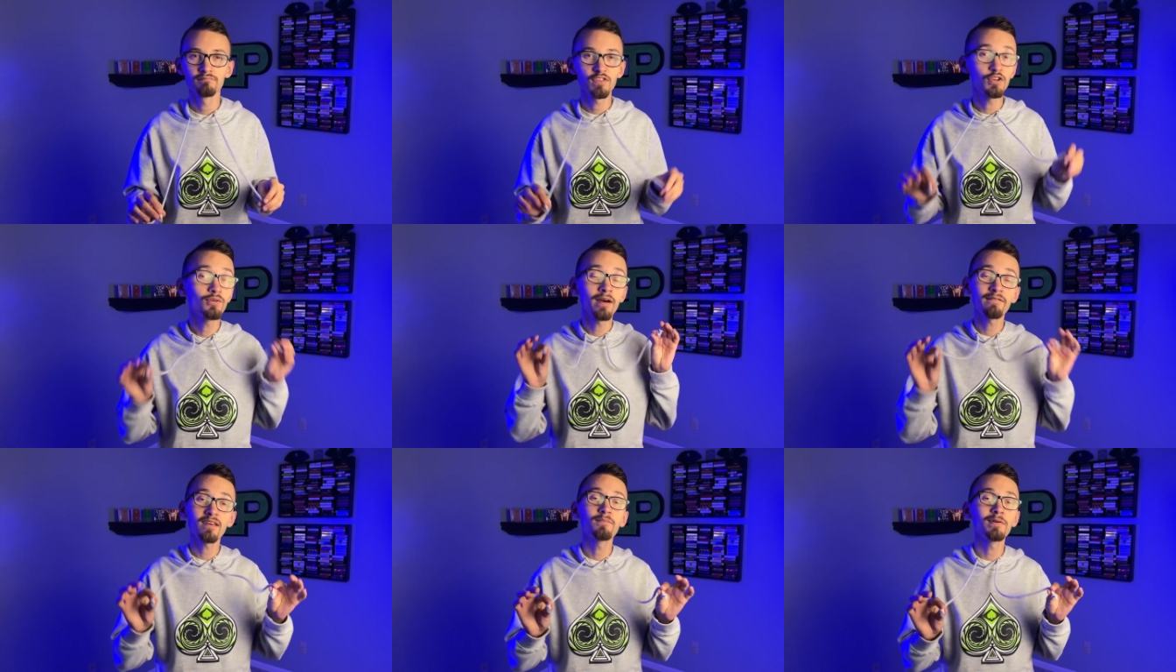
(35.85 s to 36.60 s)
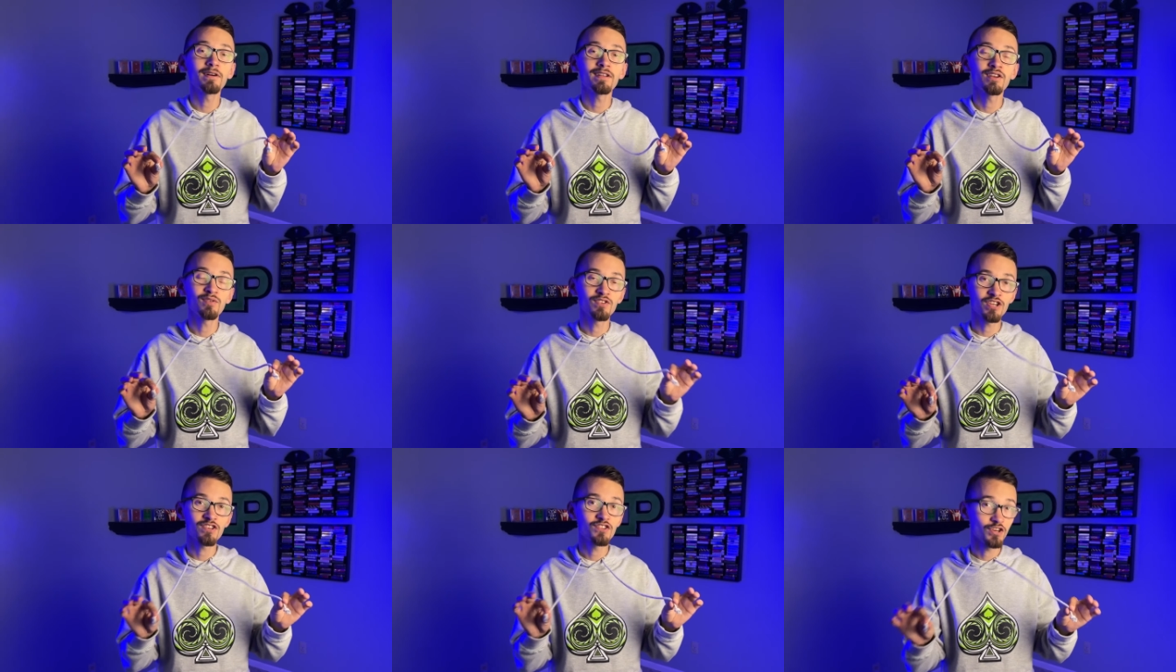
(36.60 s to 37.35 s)
You do have the ability to
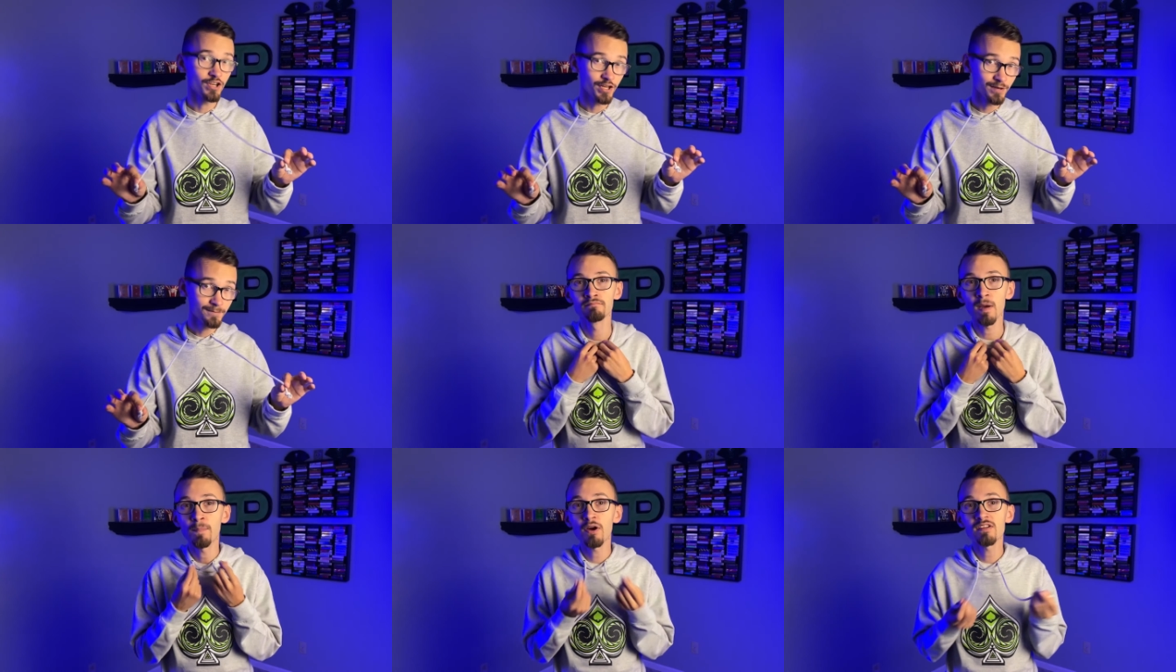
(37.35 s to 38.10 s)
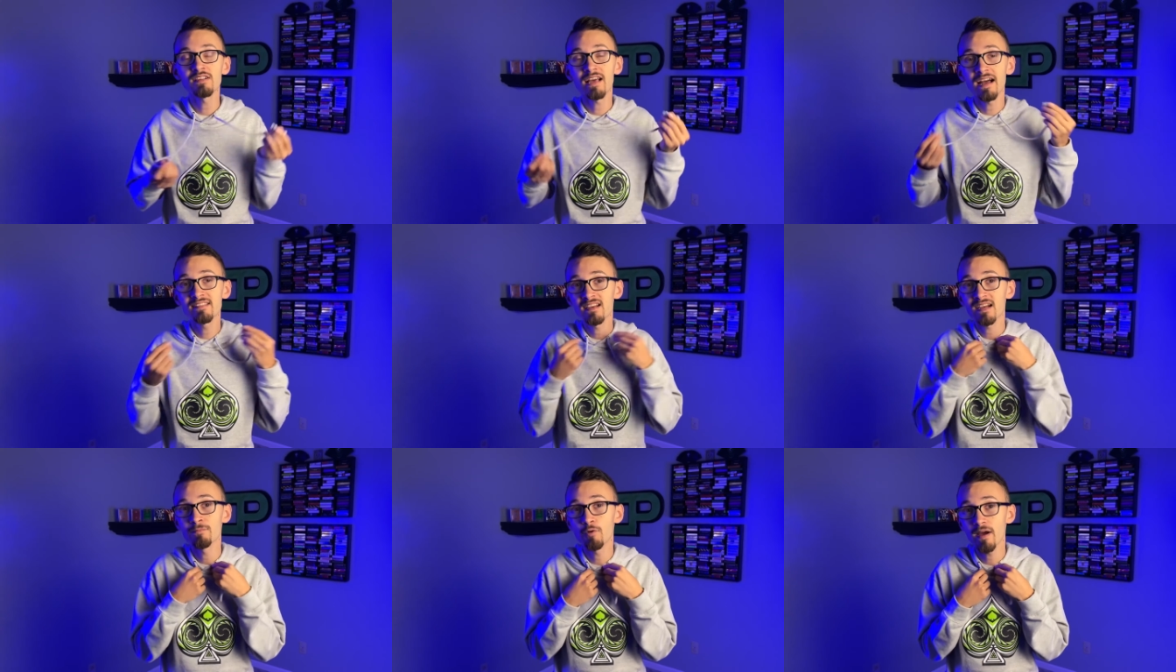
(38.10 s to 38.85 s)
adjust your hood, but personally I took
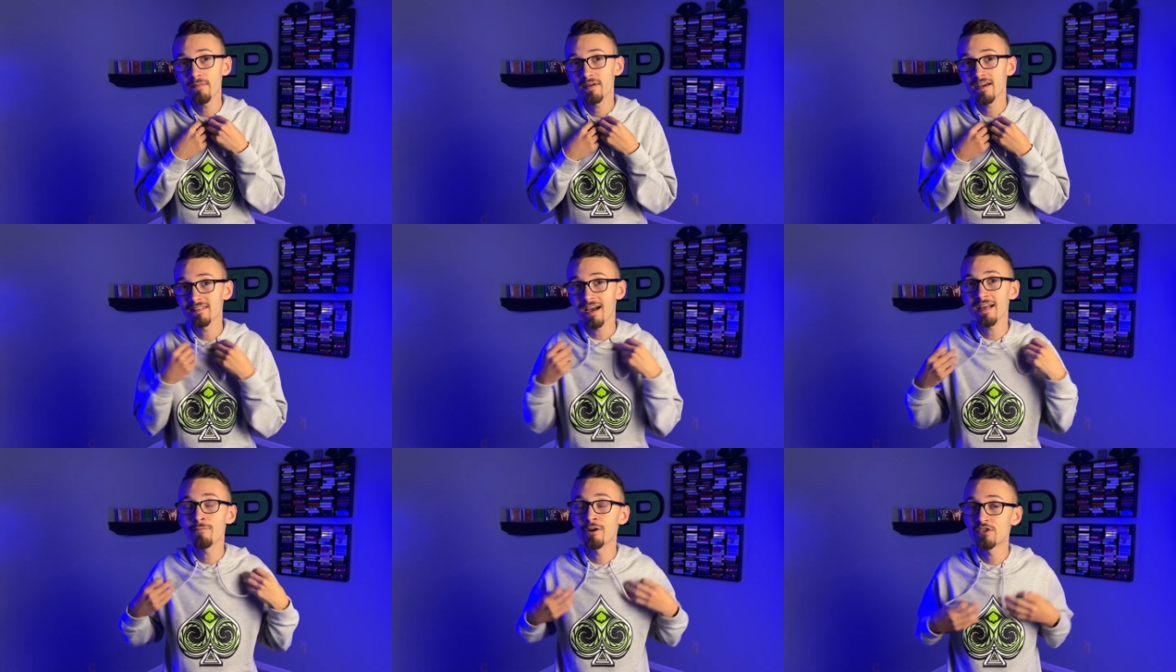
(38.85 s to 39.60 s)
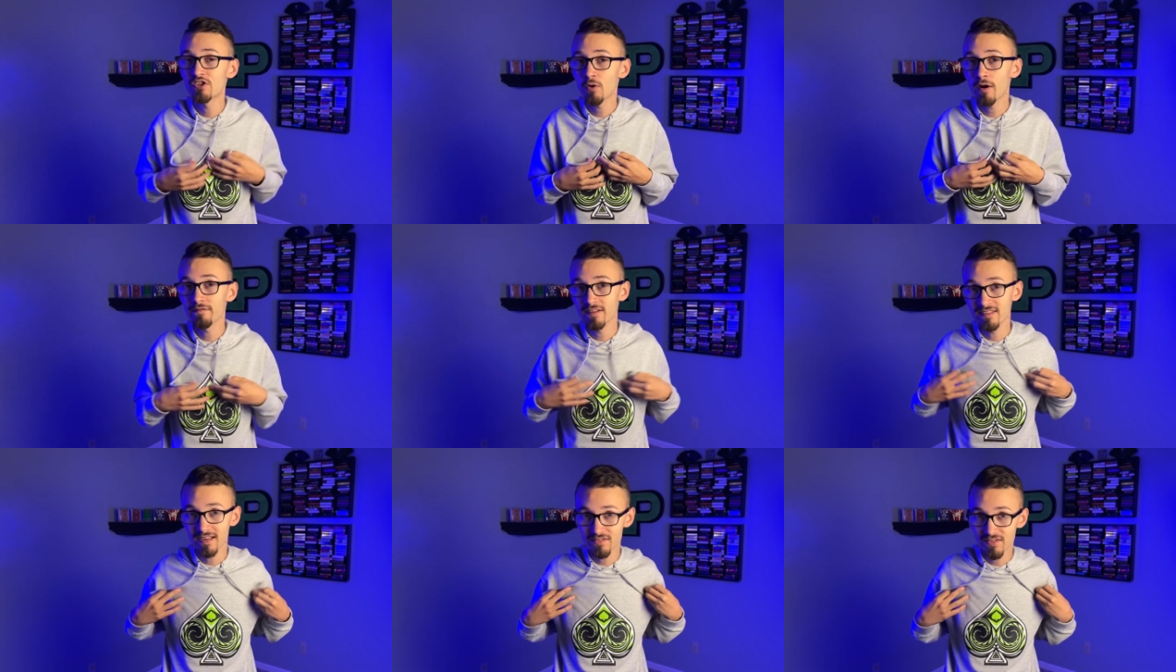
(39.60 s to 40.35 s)
them away because I want to show off
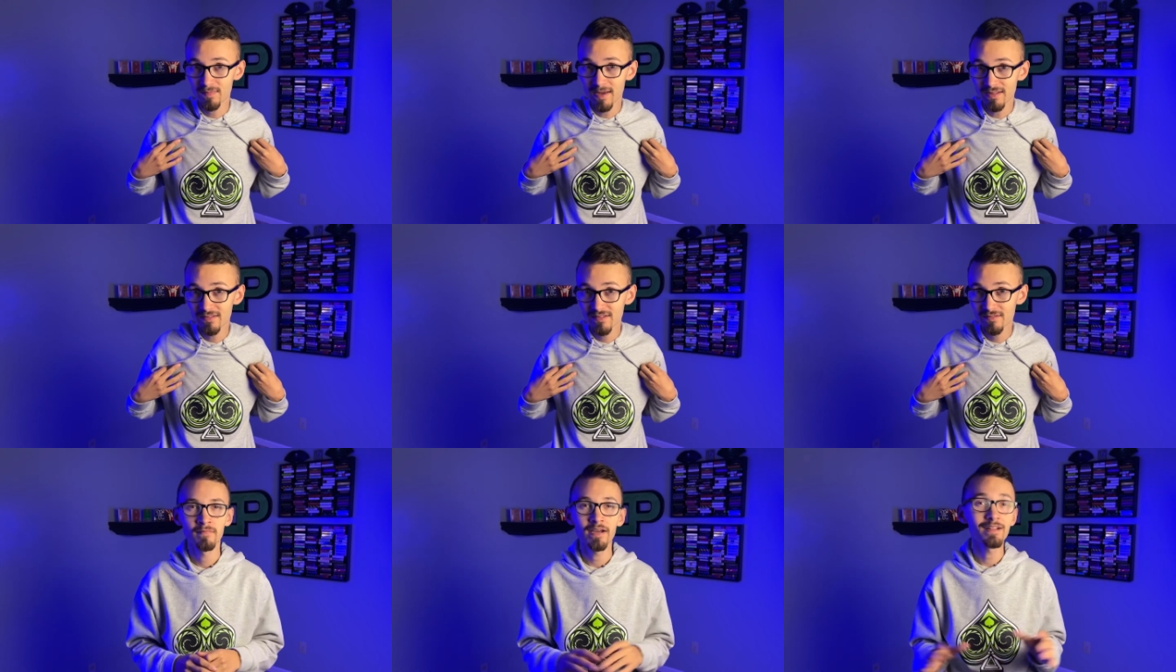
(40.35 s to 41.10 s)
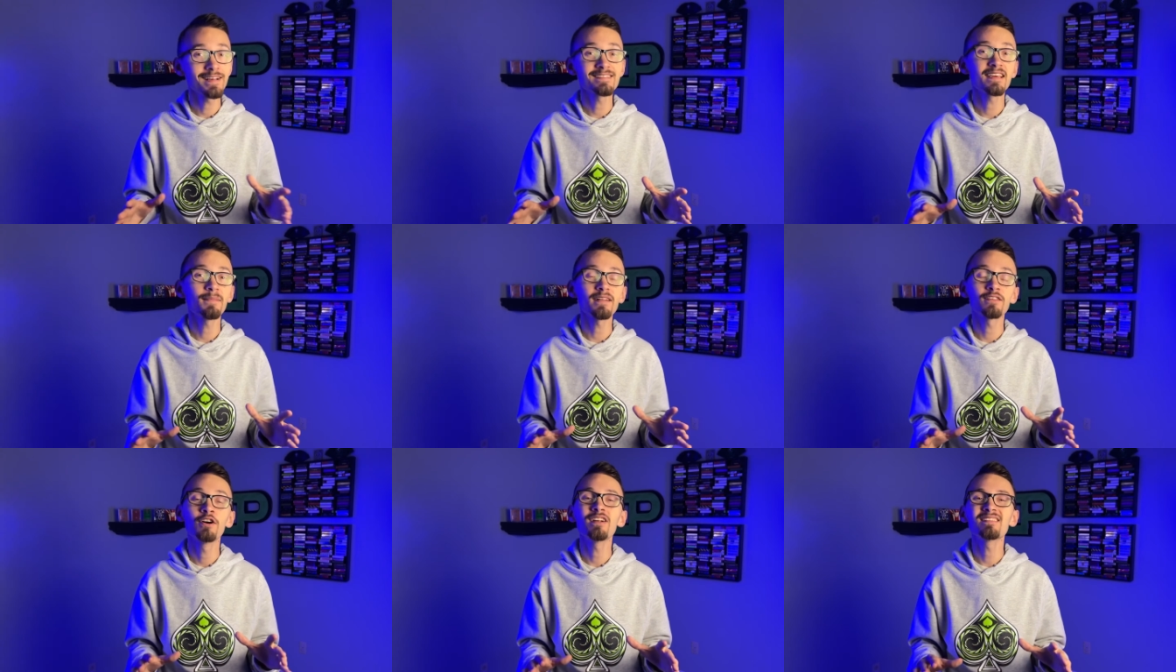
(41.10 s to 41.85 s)
this Ace of Spades. And the last thing about
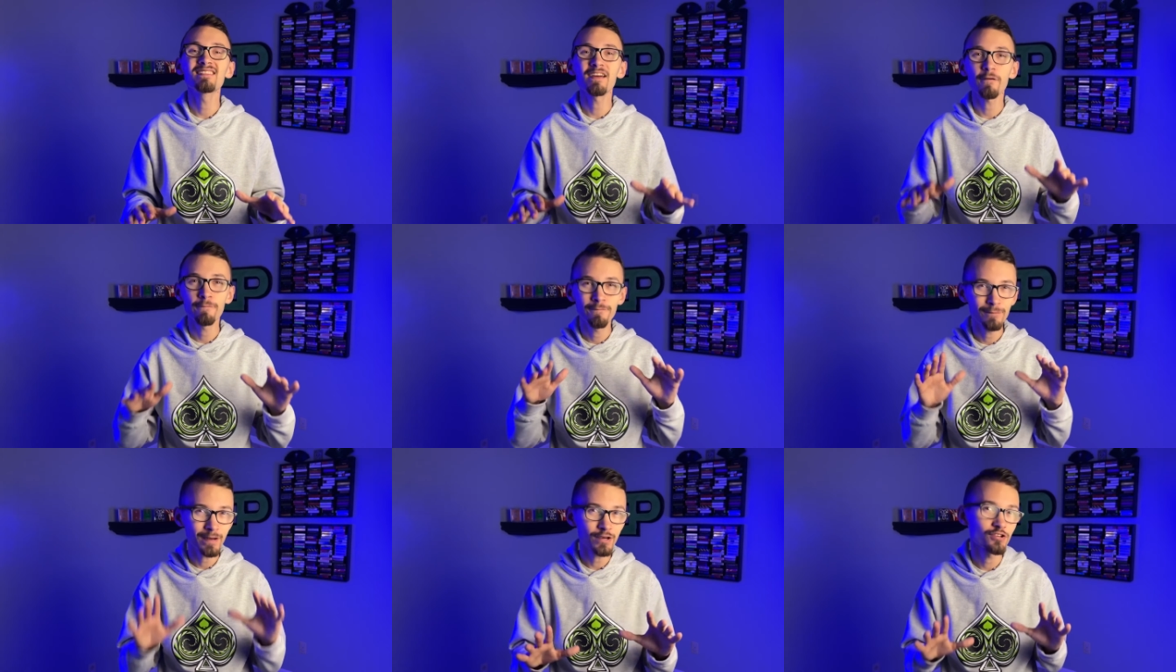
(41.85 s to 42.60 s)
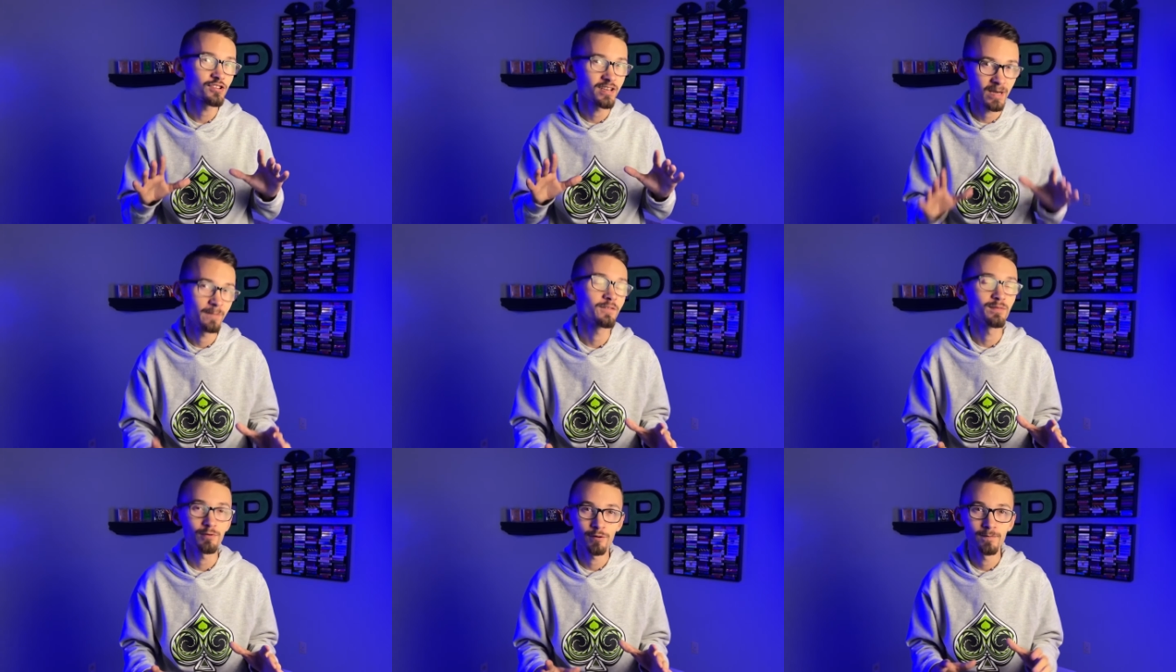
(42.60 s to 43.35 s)
the hoodies, they are freakishly
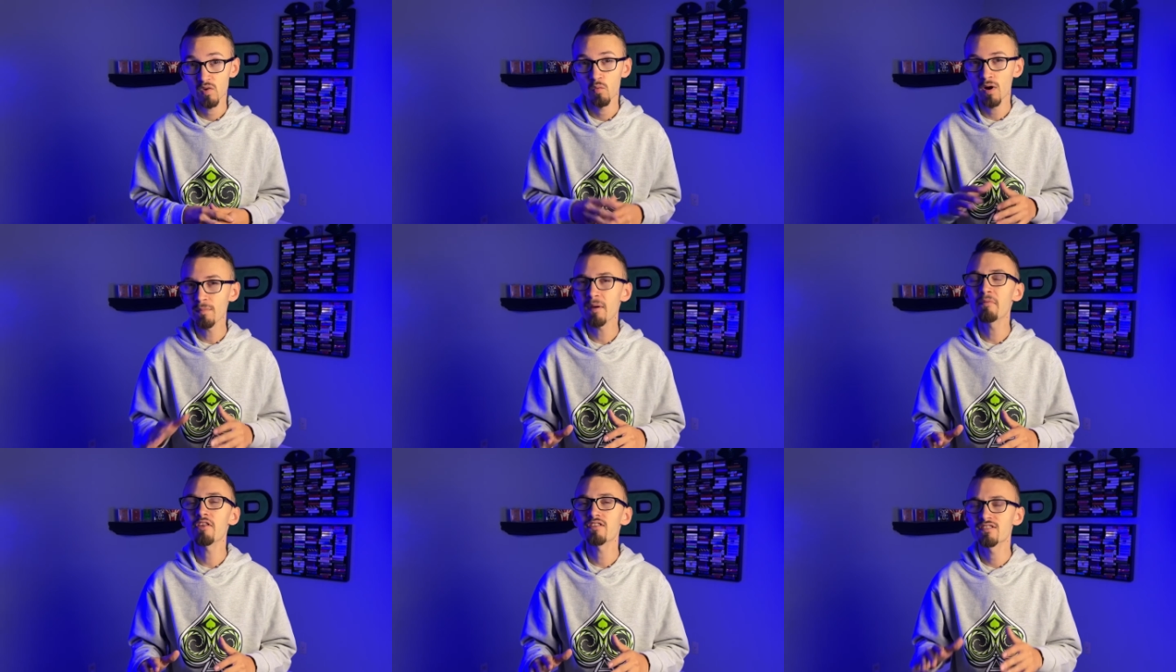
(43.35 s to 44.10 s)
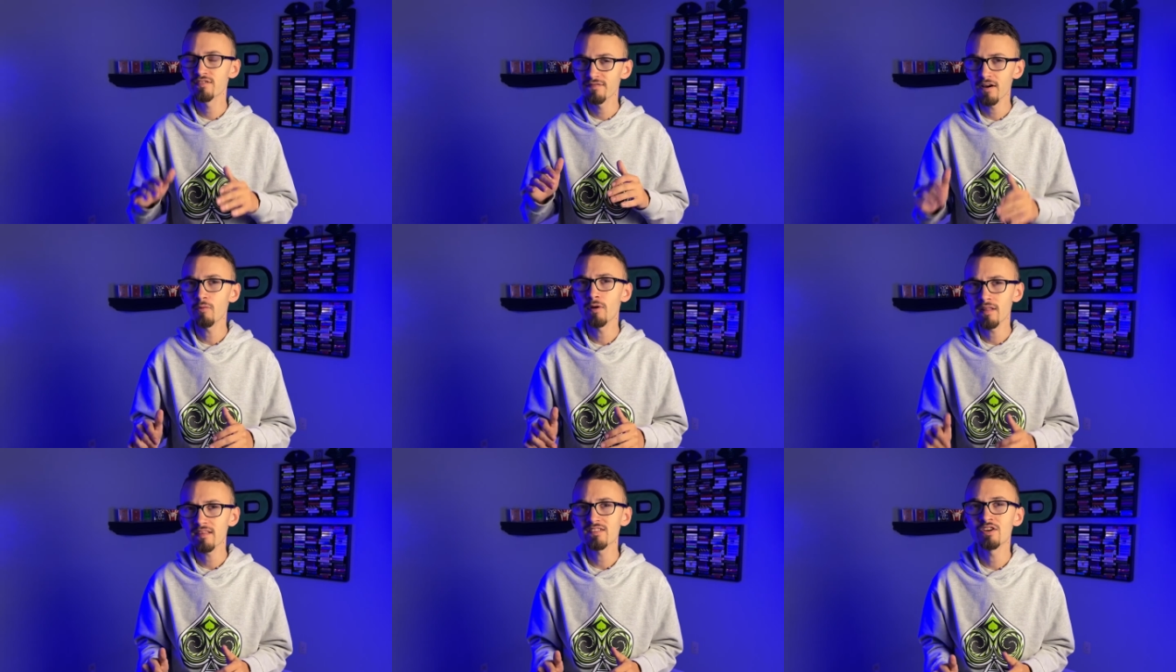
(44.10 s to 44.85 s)
comfortable. One of my brothers felt one
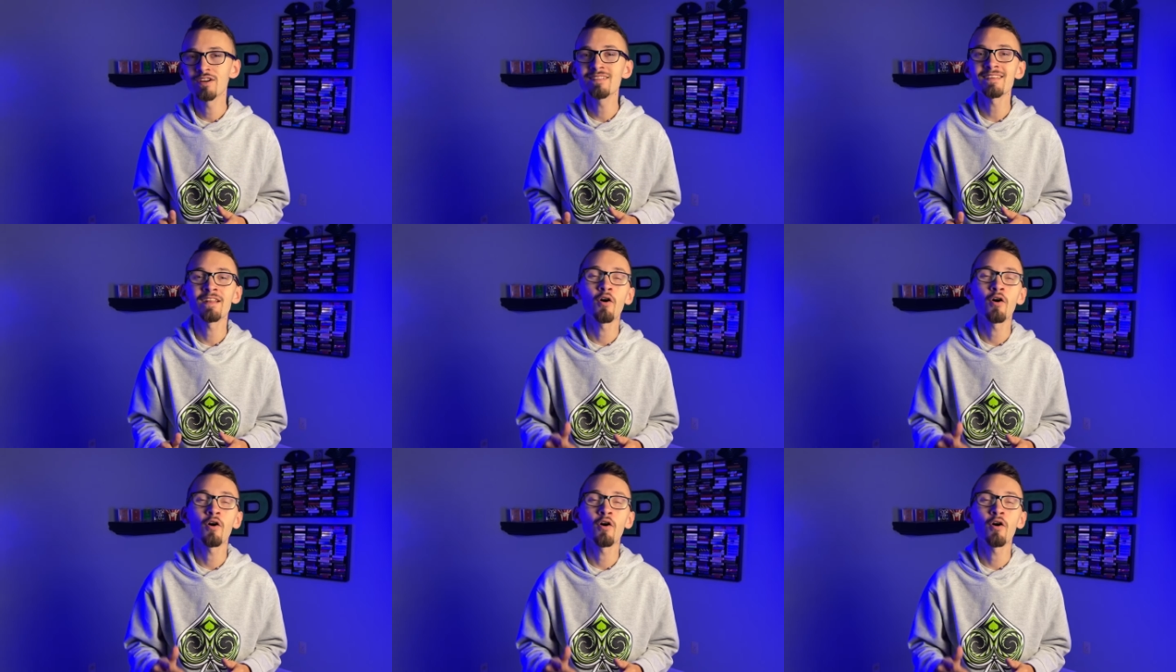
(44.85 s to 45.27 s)
of these hoodies and